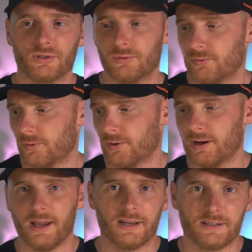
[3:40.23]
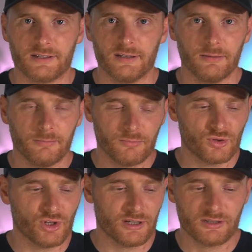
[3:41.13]
it for anything,
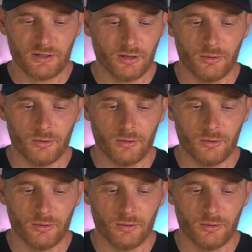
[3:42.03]
just